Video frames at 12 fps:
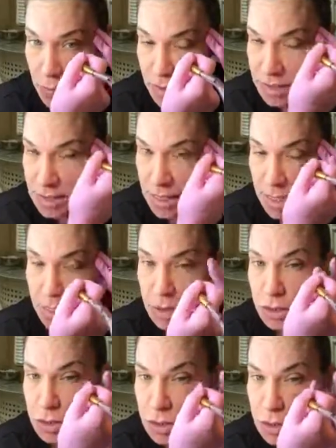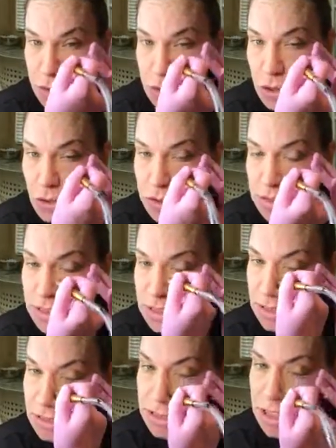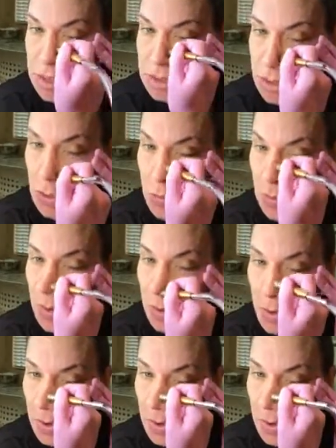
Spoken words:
the skin, turn skin cells over.